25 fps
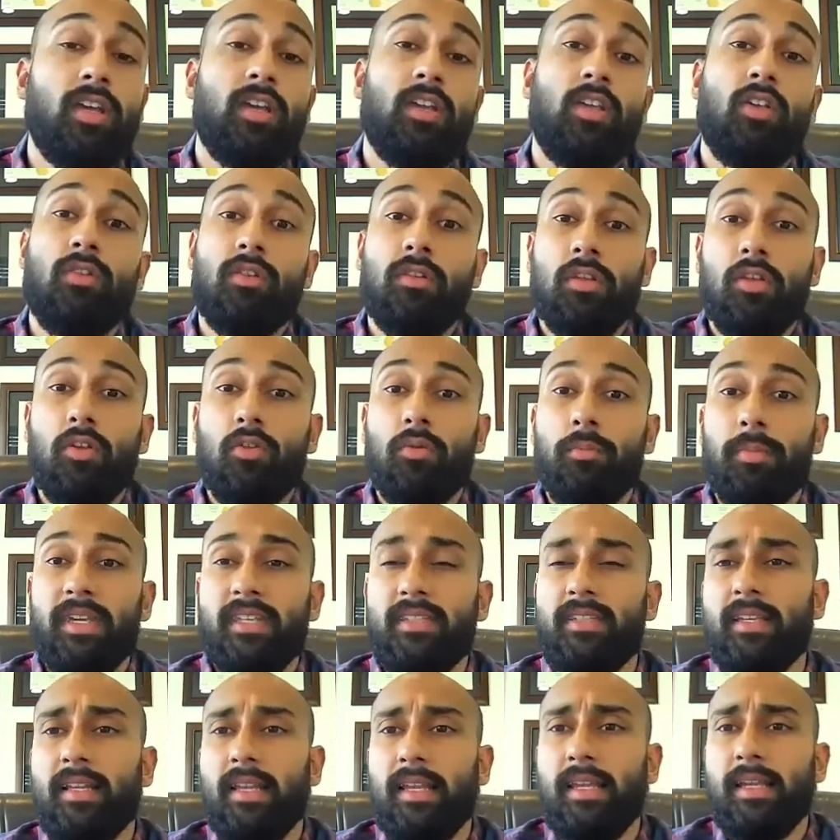yeah, you
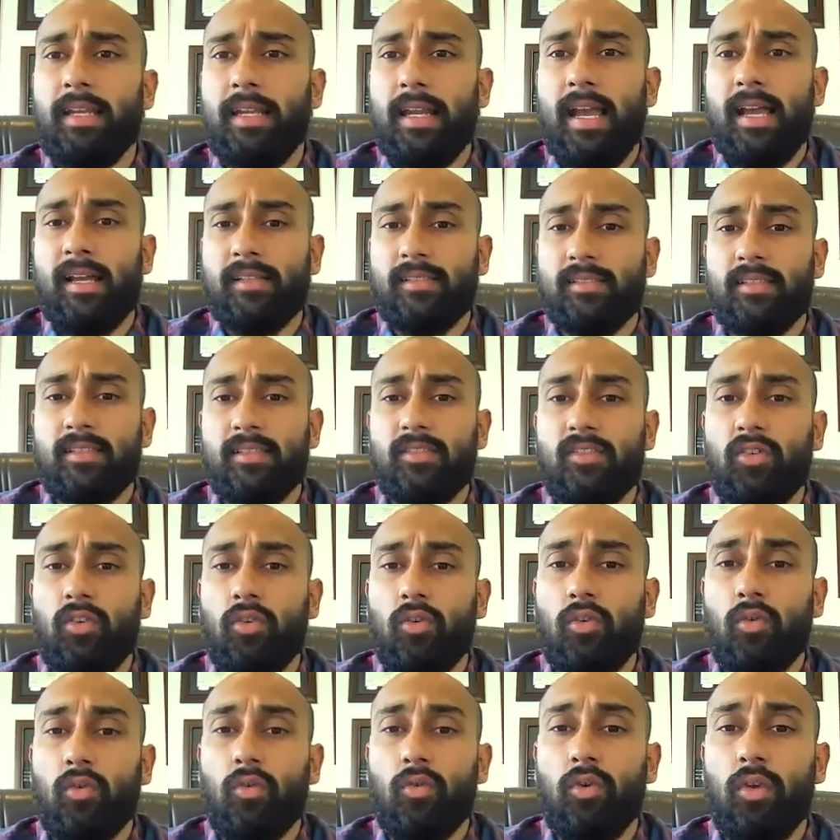basically get access
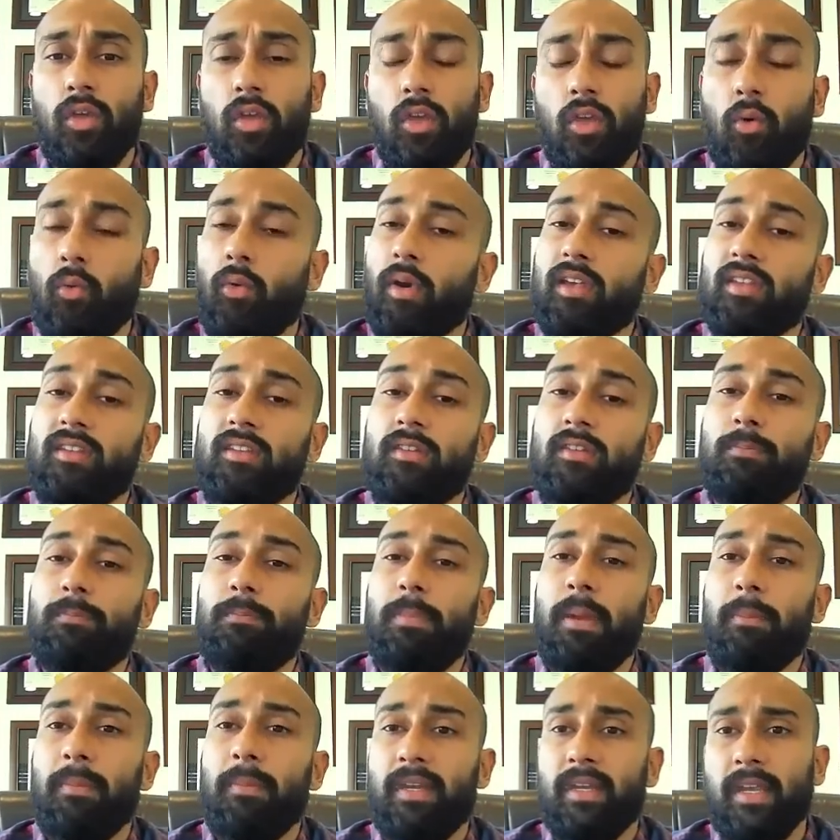to US
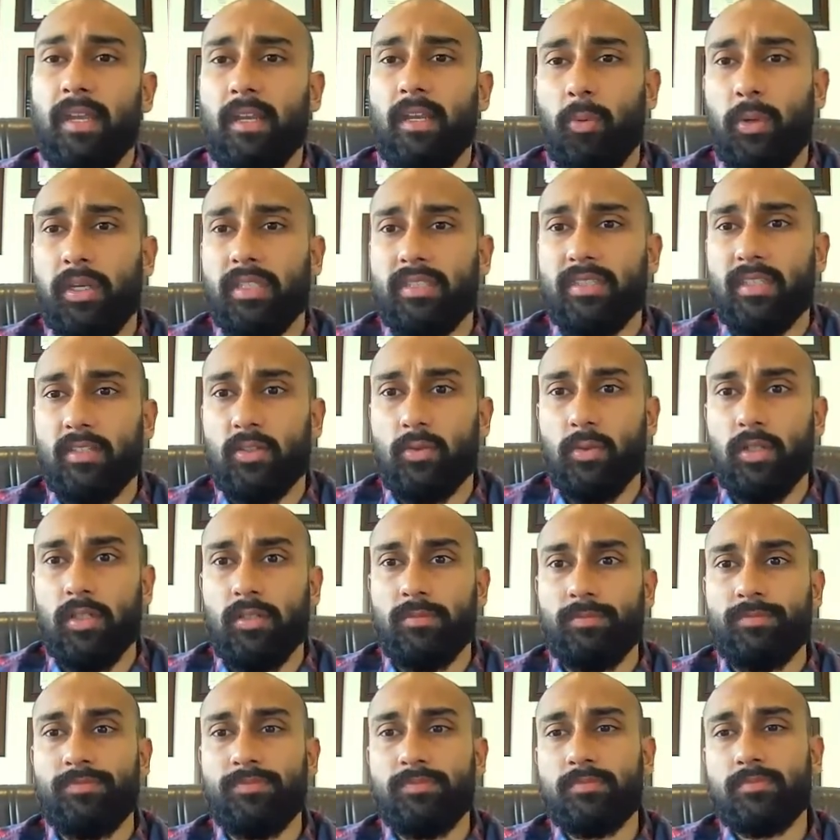payment gateways as
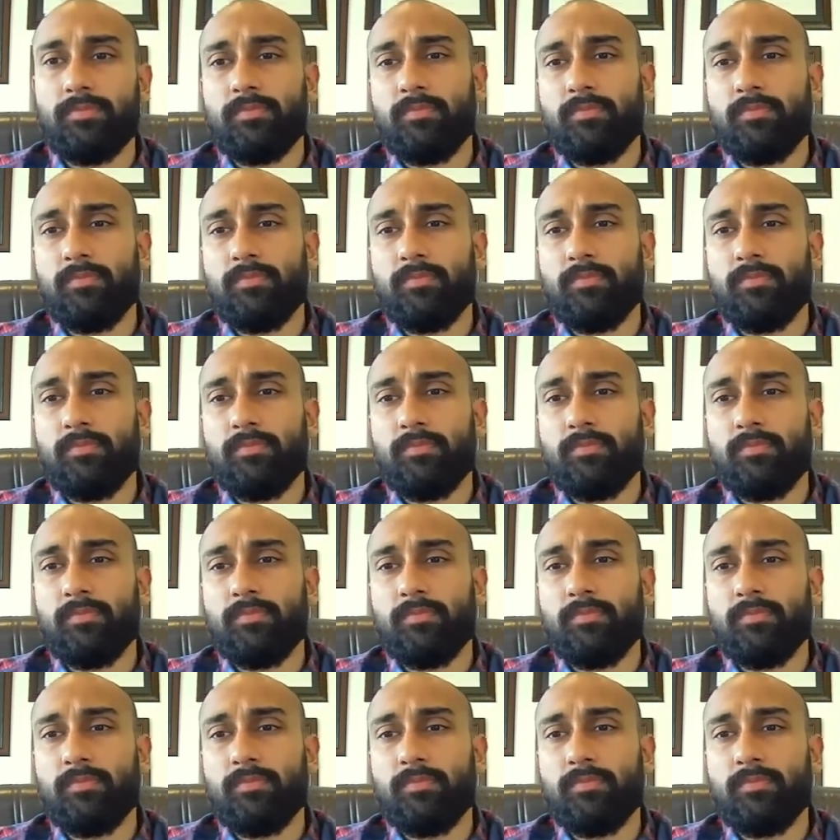well.